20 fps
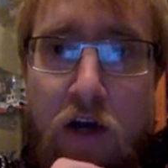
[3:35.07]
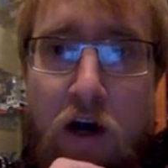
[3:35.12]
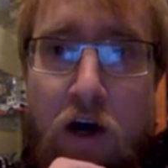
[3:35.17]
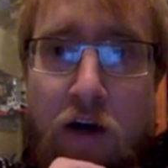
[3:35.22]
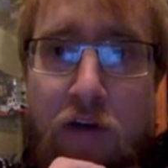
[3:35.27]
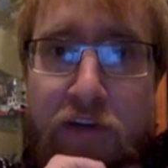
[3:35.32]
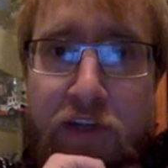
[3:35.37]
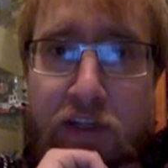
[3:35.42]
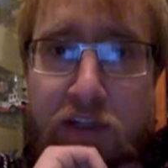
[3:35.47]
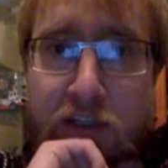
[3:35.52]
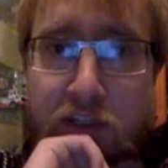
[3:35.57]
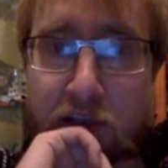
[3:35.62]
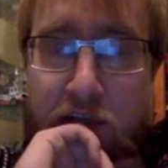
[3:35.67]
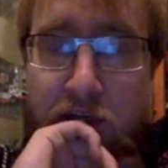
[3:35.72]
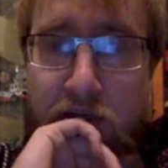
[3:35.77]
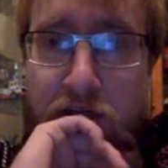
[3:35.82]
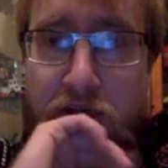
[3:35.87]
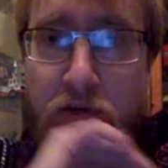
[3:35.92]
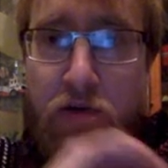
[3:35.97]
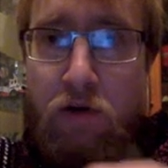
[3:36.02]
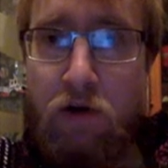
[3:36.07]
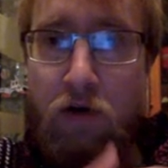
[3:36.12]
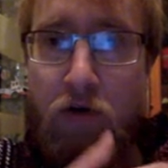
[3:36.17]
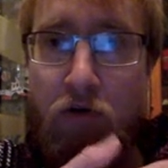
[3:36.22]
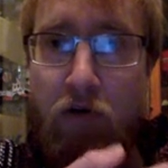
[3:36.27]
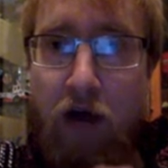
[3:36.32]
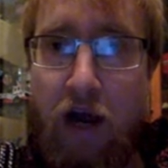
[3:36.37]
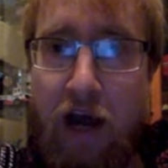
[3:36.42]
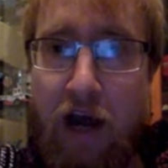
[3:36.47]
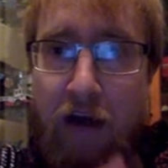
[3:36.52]
on this list who
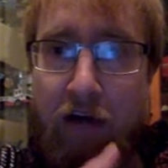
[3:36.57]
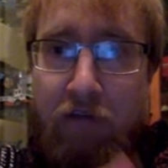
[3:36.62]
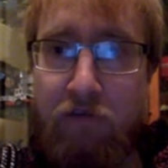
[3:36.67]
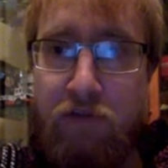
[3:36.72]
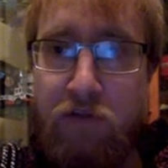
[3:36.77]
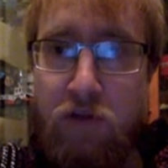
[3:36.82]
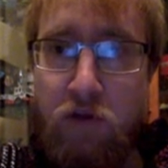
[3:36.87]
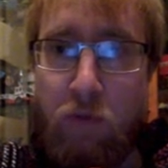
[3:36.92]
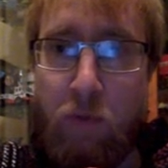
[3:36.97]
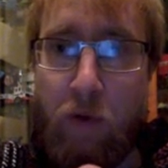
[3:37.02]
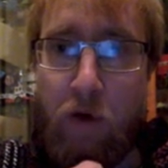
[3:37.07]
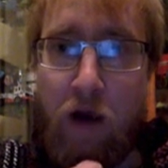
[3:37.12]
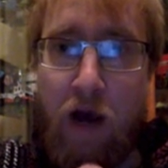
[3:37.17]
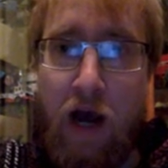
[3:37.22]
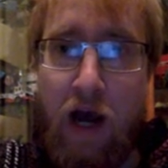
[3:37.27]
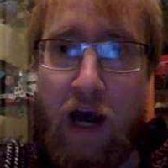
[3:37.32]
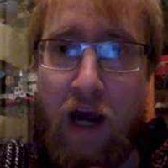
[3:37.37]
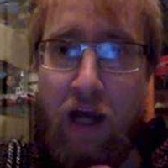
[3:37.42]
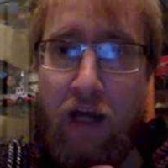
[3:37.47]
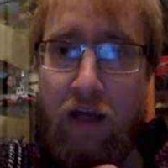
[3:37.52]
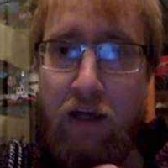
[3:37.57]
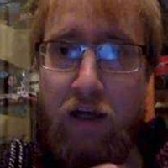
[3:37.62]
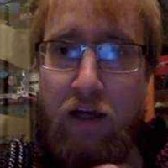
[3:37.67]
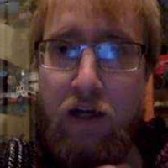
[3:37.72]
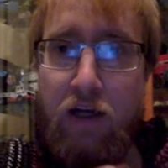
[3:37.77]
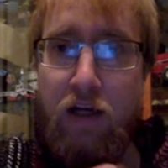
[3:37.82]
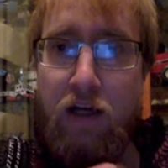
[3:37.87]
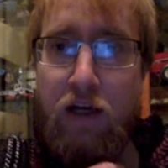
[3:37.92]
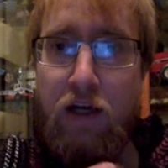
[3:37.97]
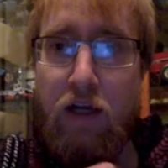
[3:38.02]
don't have super high
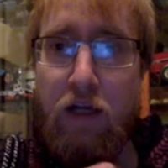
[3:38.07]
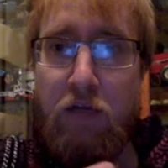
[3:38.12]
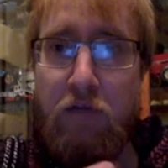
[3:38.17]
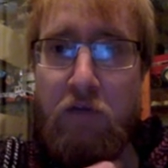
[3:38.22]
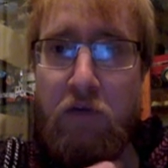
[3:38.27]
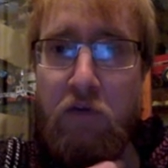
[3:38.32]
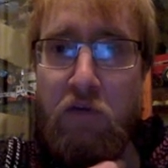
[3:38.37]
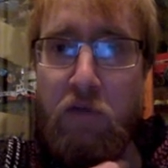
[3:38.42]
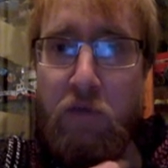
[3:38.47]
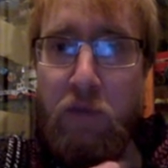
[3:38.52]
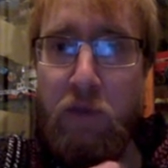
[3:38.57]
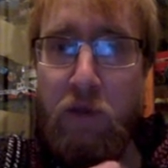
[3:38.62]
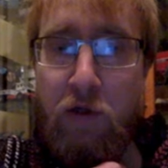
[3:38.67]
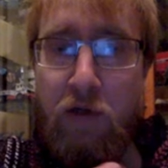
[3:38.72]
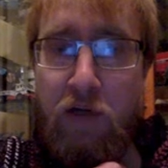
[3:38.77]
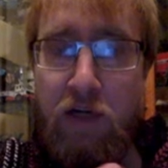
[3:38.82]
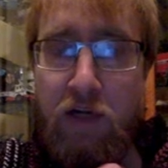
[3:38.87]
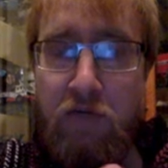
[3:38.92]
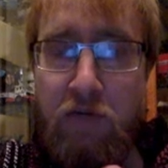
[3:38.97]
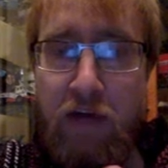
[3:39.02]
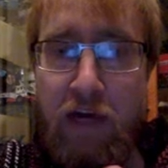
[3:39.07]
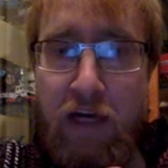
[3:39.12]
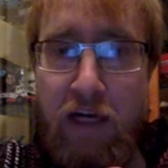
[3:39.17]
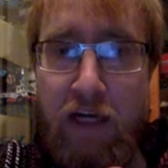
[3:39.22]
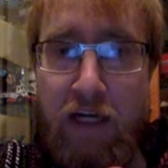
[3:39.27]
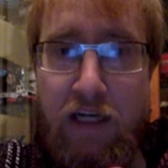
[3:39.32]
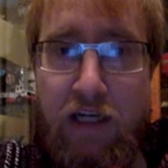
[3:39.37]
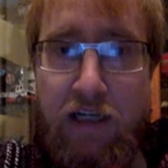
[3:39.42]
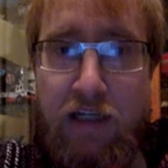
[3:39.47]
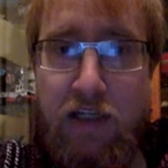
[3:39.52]
favorability
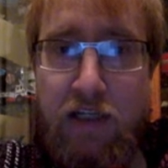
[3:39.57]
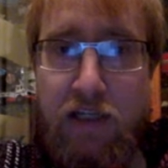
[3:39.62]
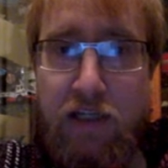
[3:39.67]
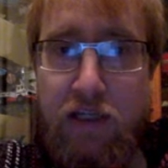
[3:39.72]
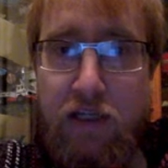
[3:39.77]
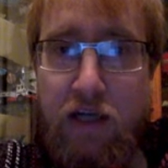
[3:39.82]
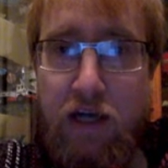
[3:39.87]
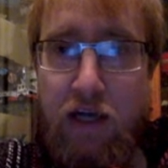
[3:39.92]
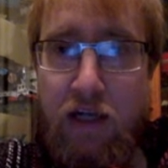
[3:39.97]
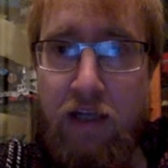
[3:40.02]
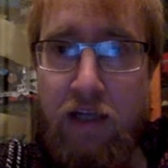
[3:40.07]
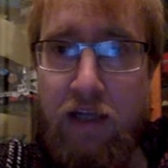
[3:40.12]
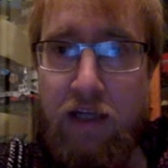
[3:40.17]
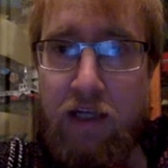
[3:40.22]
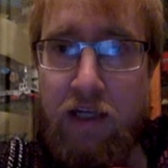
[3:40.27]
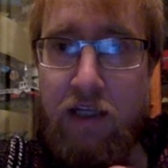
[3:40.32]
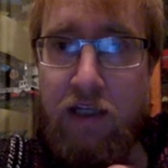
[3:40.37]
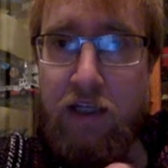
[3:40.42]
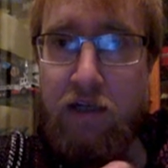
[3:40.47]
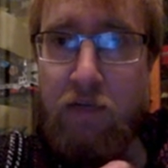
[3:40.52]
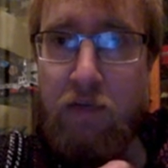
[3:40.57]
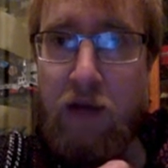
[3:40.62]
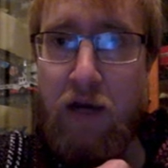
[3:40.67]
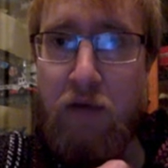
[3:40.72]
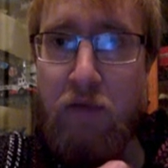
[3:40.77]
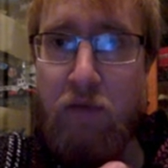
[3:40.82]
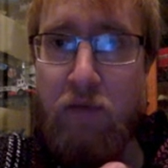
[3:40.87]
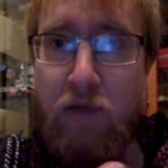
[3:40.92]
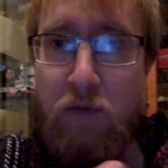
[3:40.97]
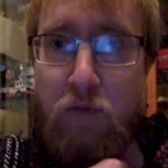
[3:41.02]
ratings, I think they
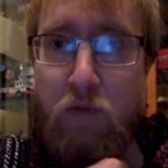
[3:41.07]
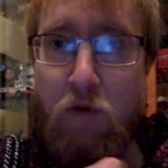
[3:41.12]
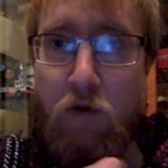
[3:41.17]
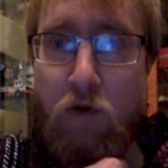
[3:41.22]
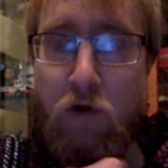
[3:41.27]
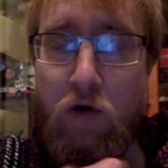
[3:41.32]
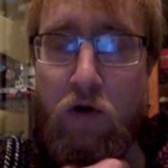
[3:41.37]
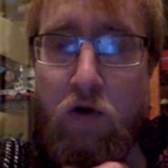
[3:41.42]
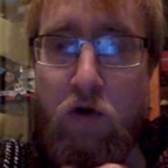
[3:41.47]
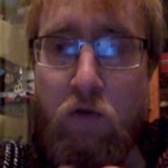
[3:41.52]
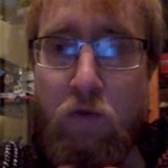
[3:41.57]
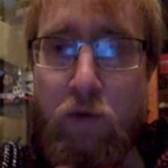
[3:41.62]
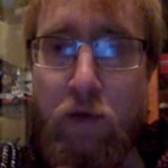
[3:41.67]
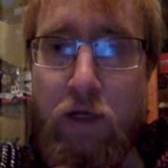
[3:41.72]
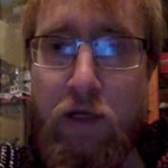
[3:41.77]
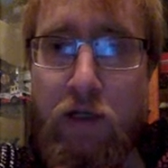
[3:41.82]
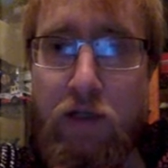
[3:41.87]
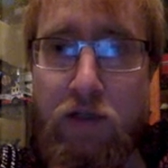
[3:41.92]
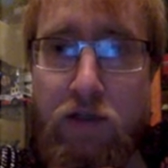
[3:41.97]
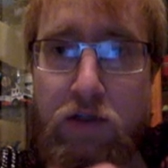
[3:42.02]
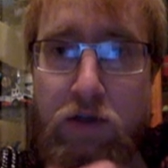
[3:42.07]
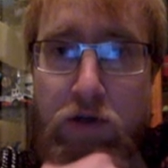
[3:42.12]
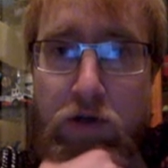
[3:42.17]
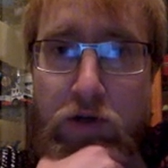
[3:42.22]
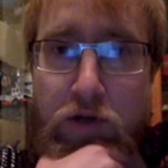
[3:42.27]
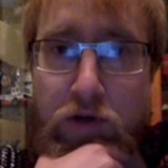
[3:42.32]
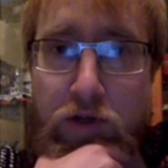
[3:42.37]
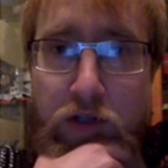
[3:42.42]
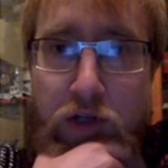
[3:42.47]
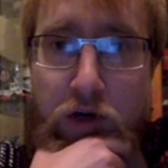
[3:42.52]
might be more open to
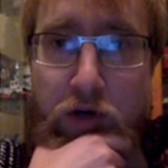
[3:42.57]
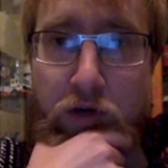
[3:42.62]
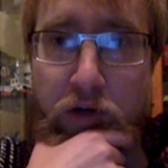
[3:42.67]
you know